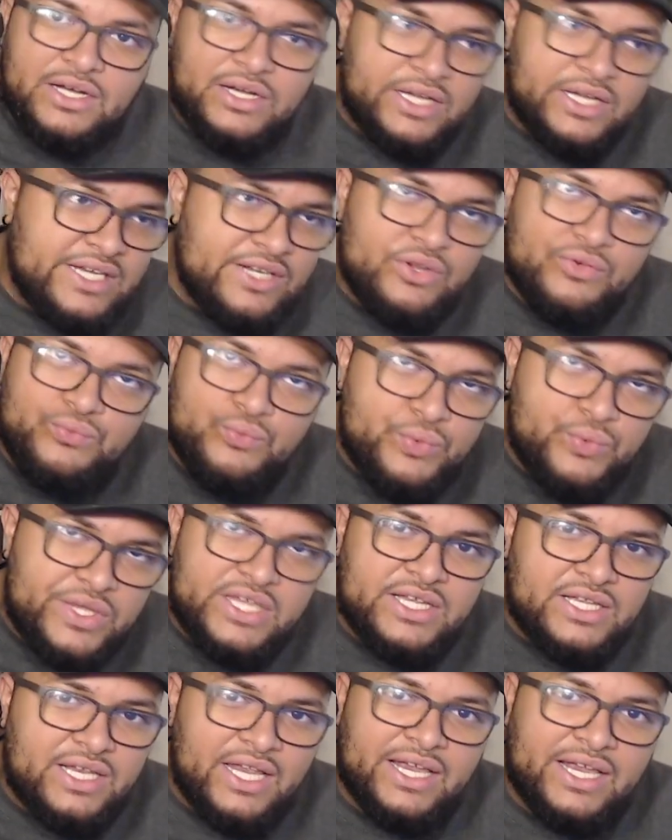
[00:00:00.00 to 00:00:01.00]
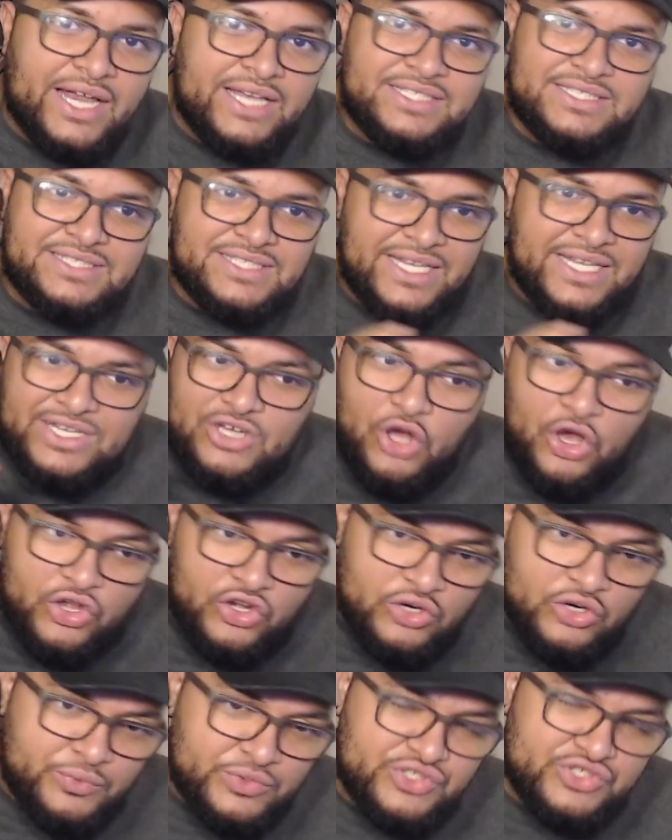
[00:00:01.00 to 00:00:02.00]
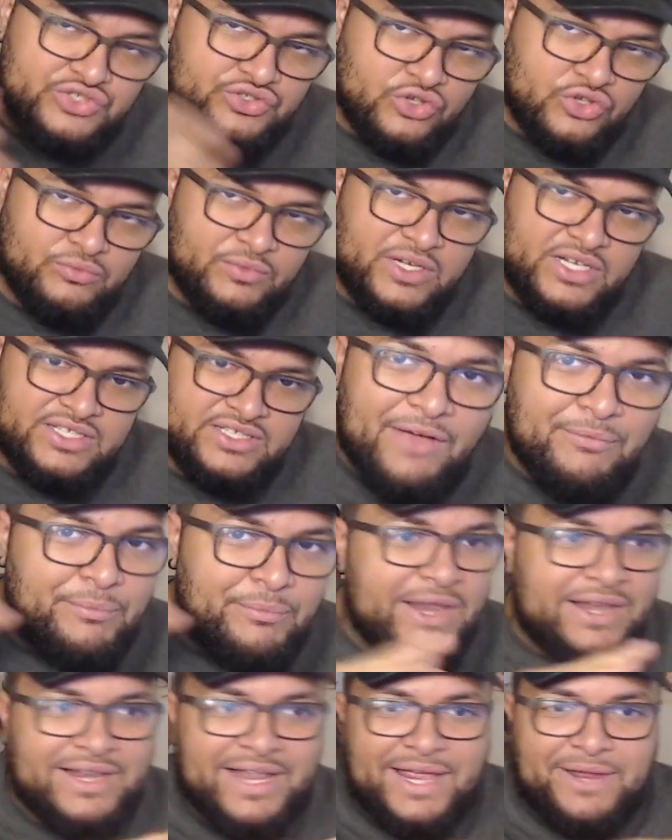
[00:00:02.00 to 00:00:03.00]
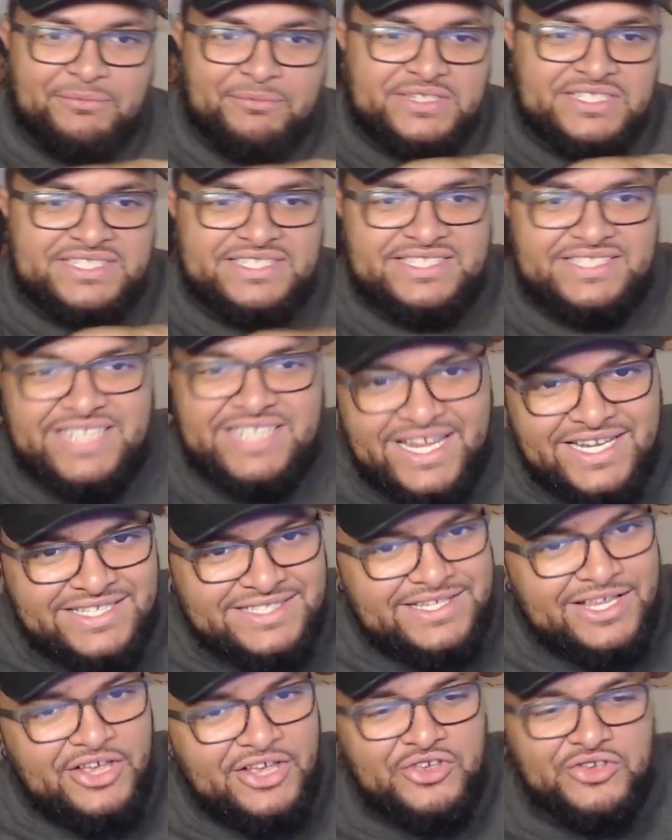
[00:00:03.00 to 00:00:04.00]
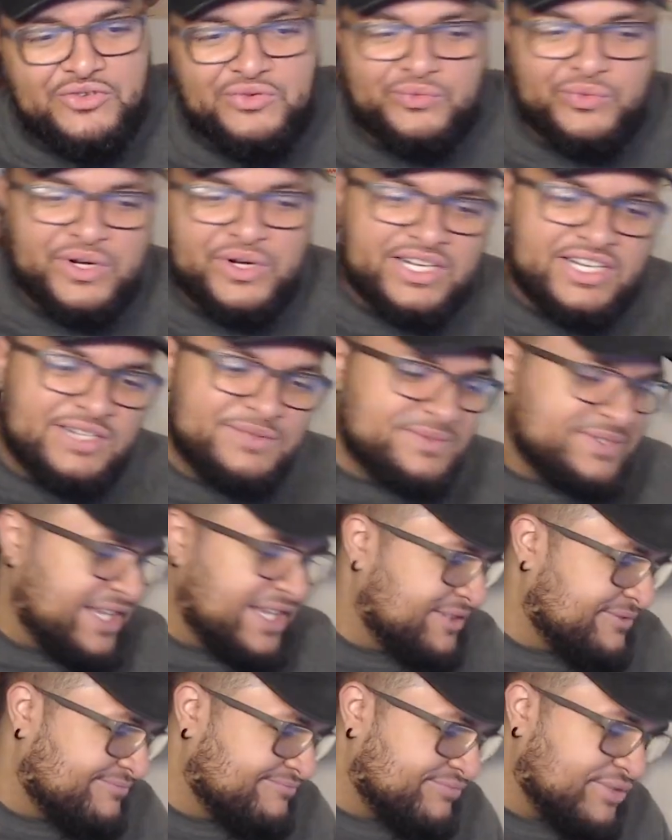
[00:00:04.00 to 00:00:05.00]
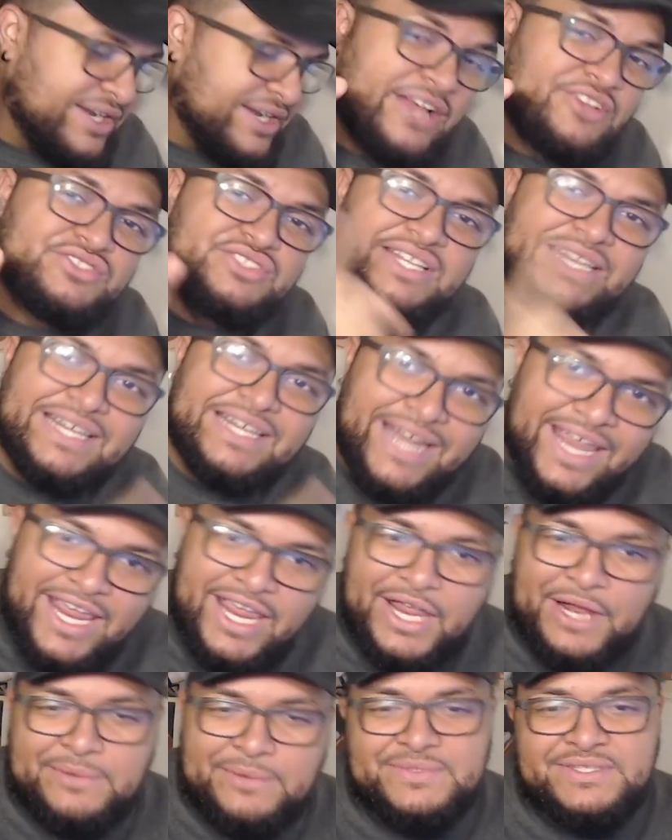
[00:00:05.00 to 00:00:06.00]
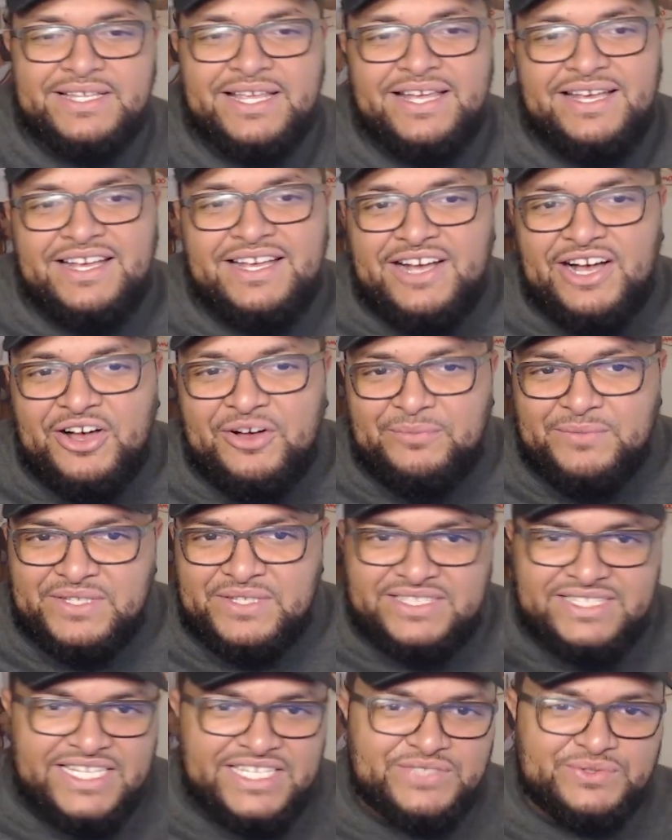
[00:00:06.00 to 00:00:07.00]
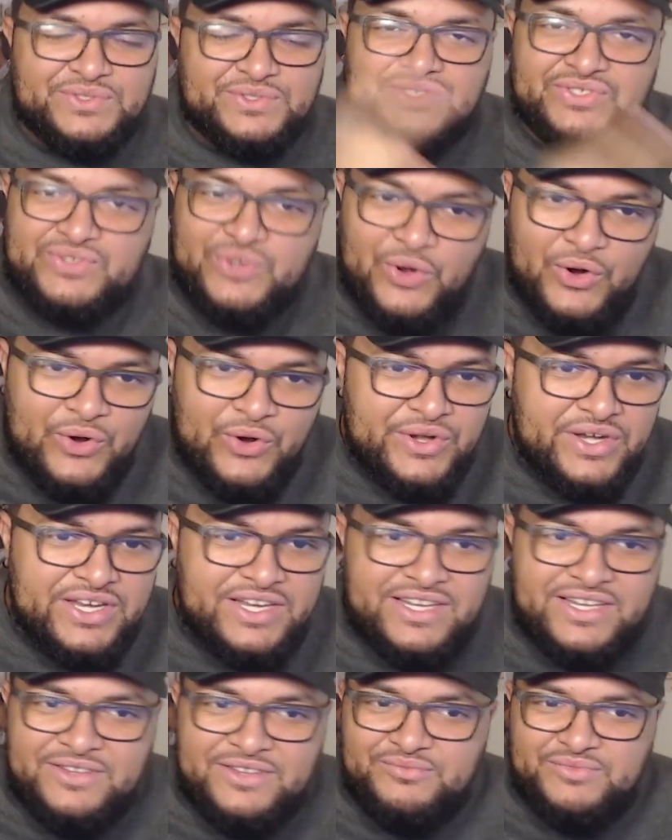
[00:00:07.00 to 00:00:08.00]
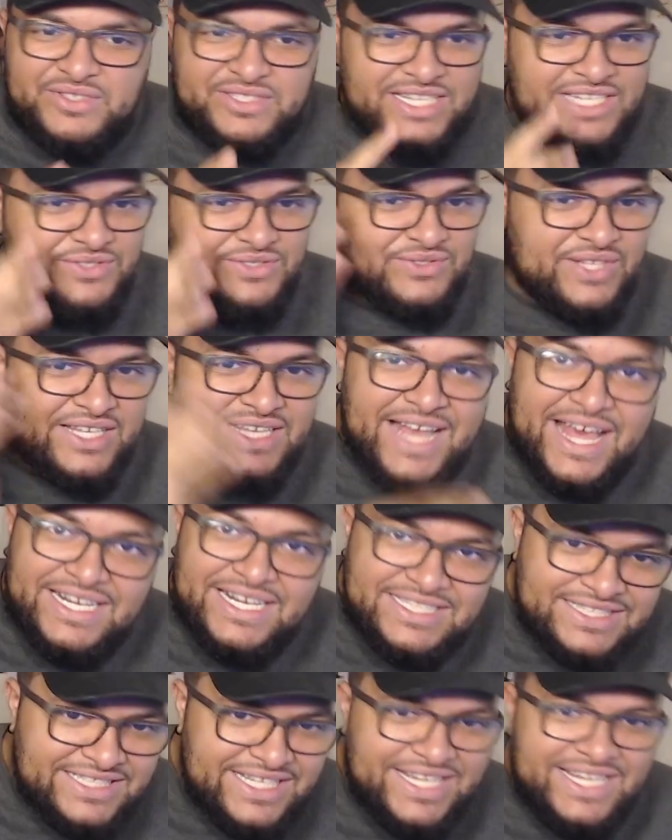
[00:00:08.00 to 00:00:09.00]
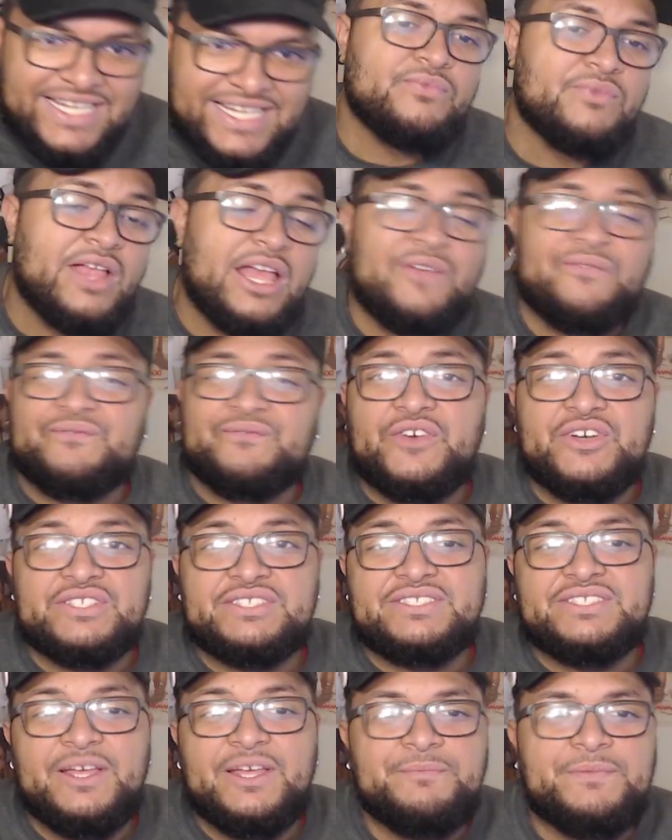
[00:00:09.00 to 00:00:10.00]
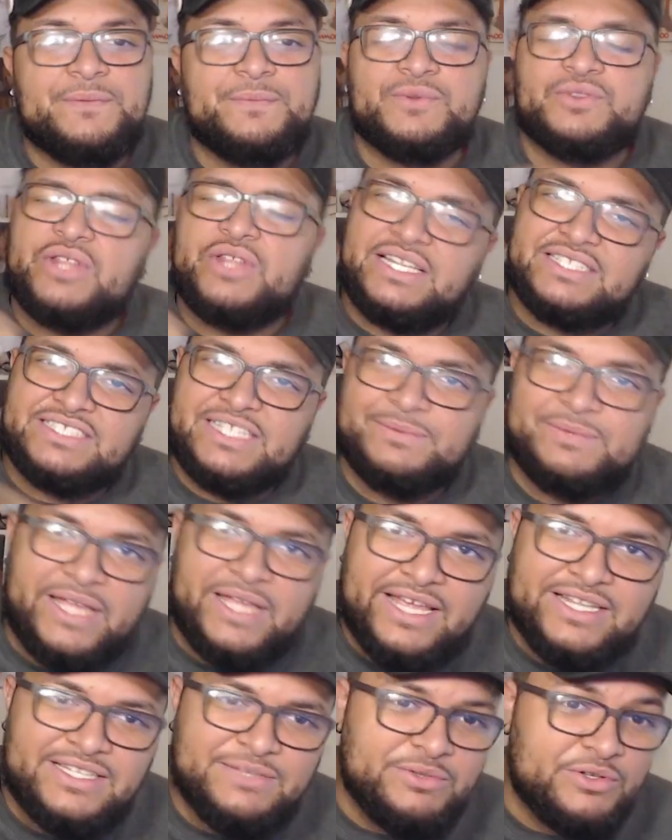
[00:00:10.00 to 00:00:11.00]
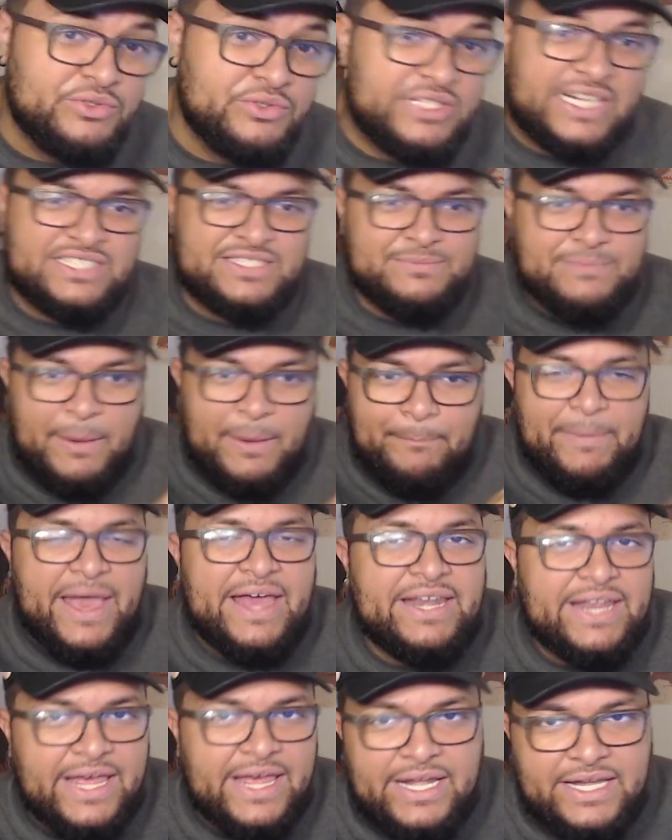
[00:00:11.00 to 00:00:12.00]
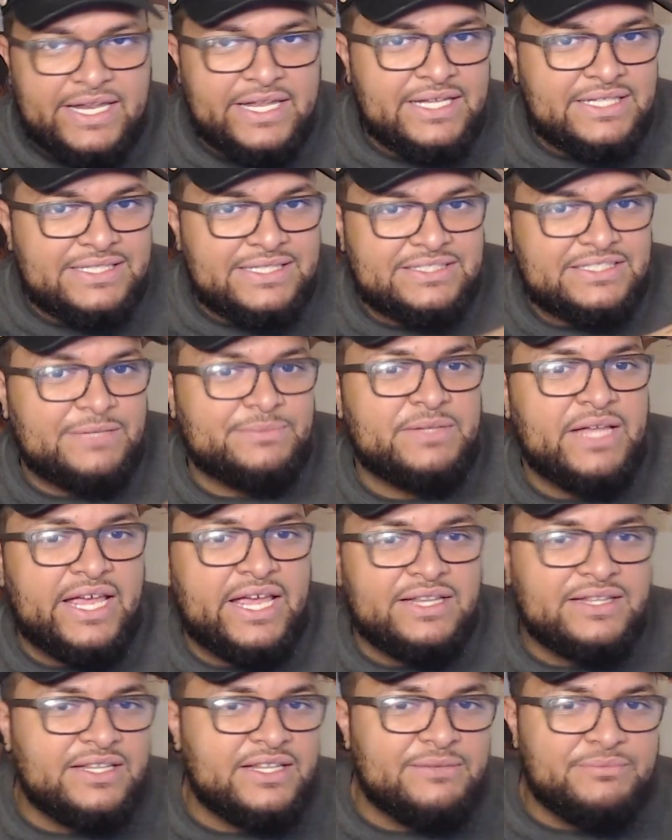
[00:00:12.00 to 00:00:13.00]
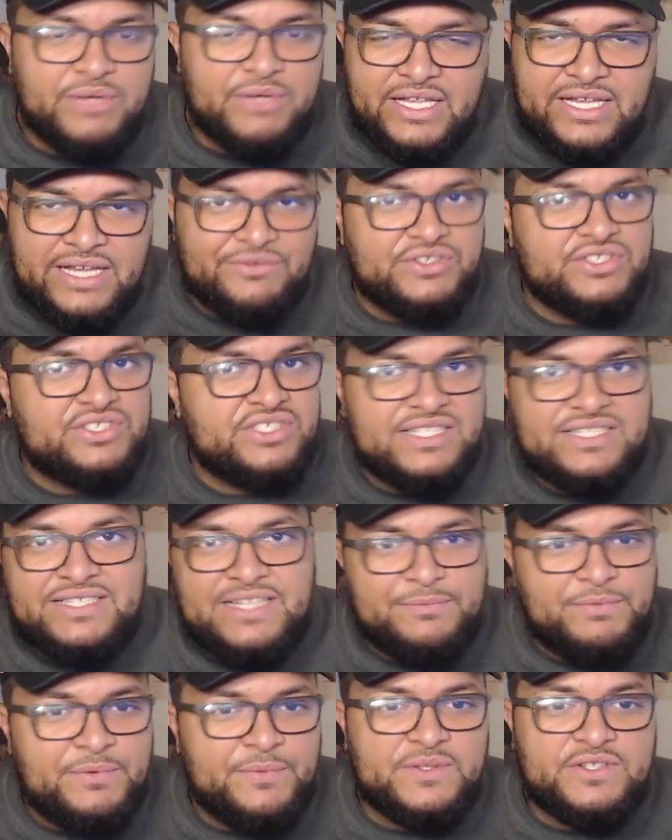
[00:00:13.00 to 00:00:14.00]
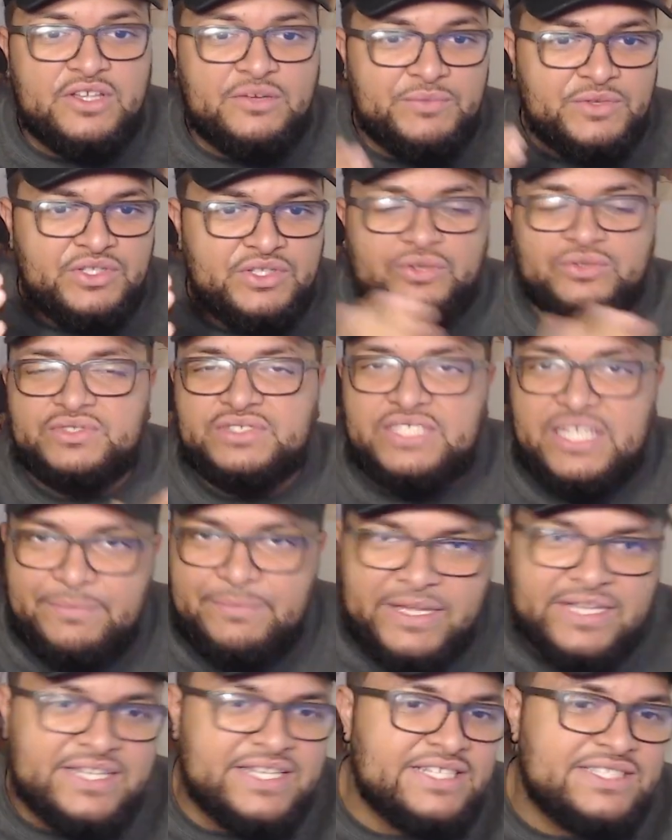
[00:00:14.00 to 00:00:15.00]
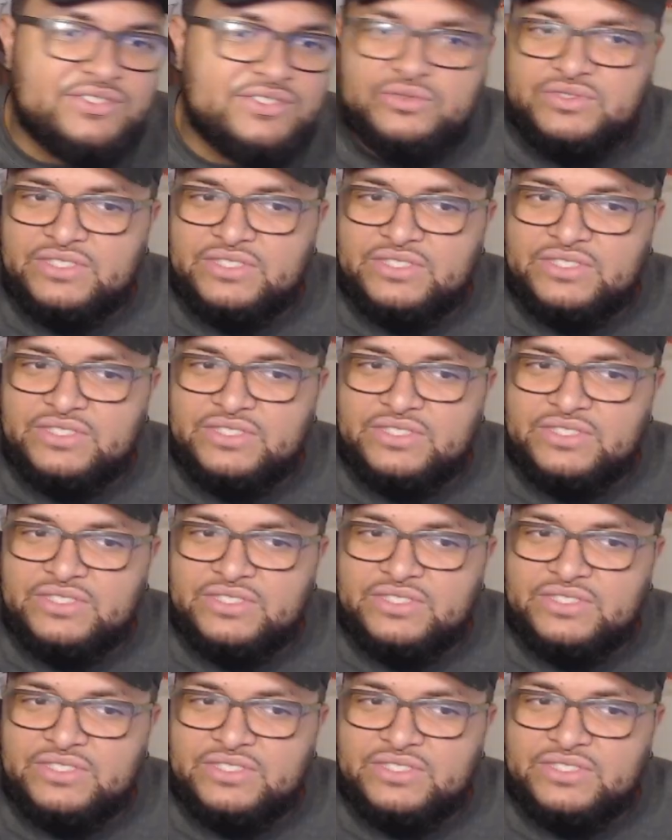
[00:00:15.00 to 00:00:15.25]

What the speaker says: in a week, like I just like caught up with so much. I've made like mistakes where it comes like pronouncing names, mistakes with story, mistakes with a lot of things. At first, people thought I skipped the ending, but it was actually my bad editing because I skipped the ending. But ever since then, people tell me don't skip endings.